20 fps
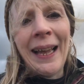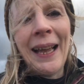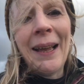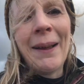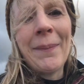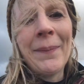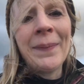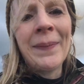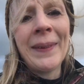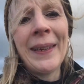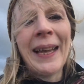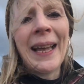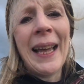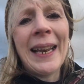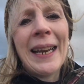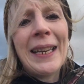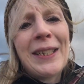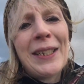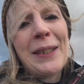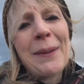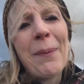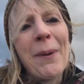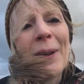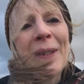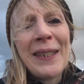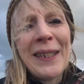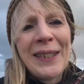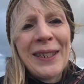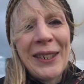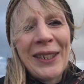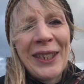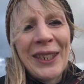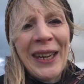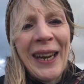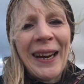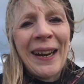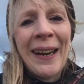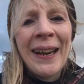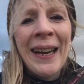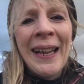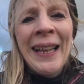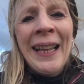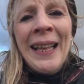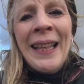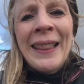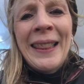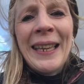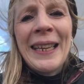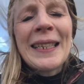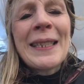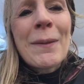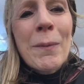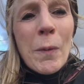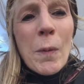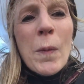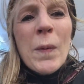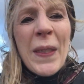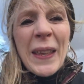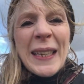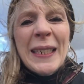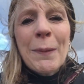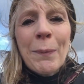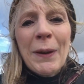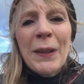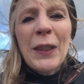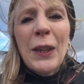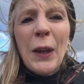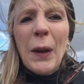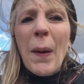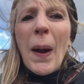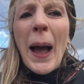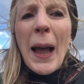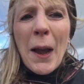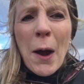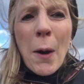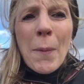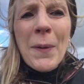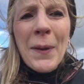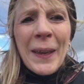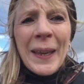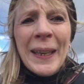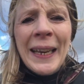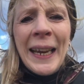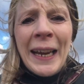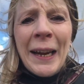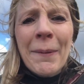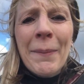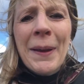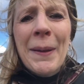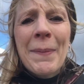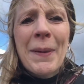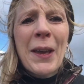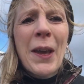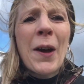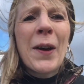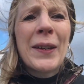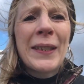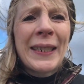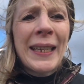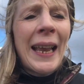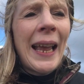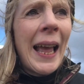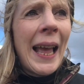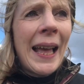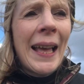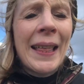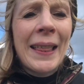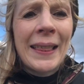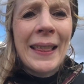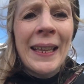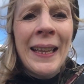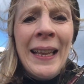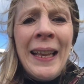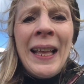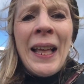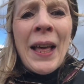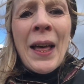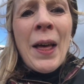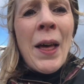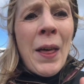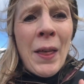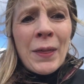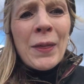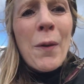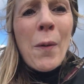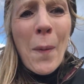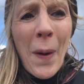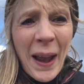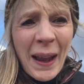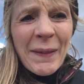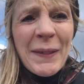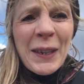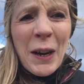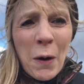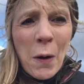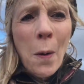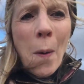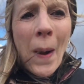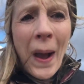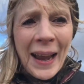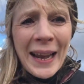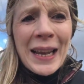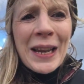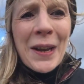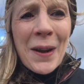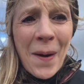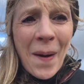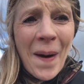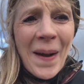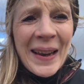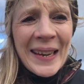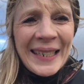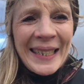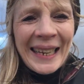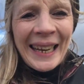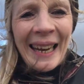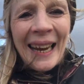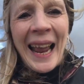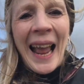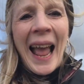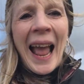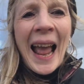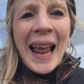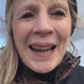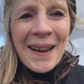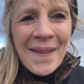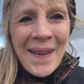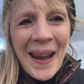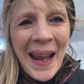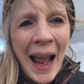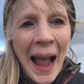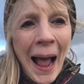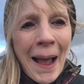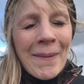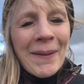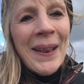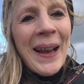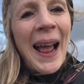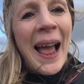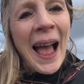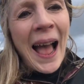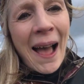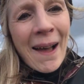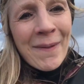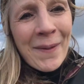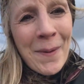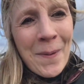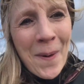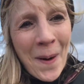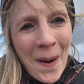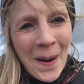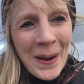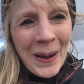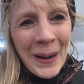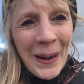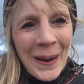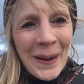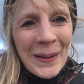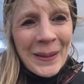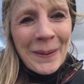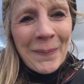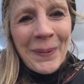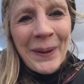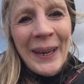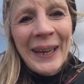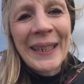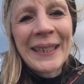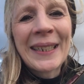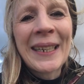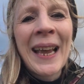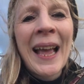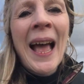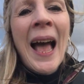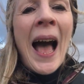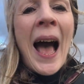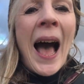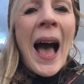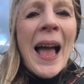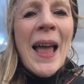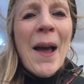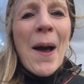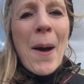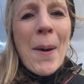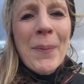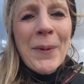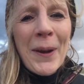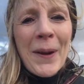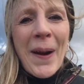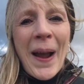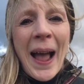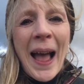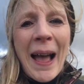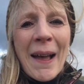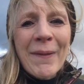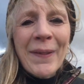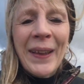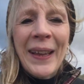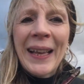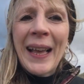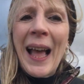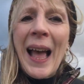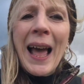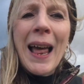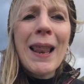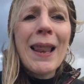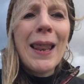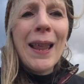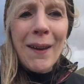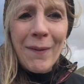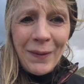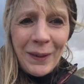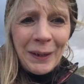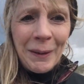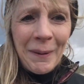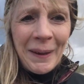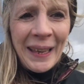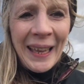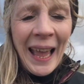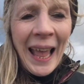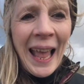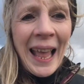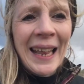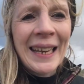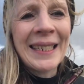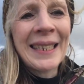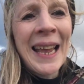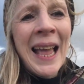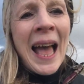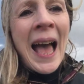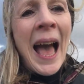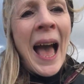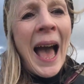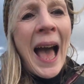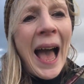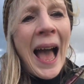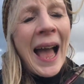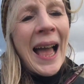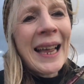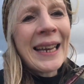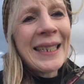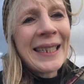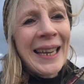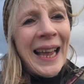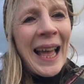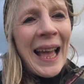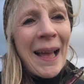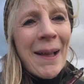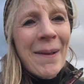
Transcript: and I just wanted to share this with you. I hope you can hear me because the waves are quite noisy. Anyway, I'm gonna have a walk along the beach. I hope you're having a lovely weekend, and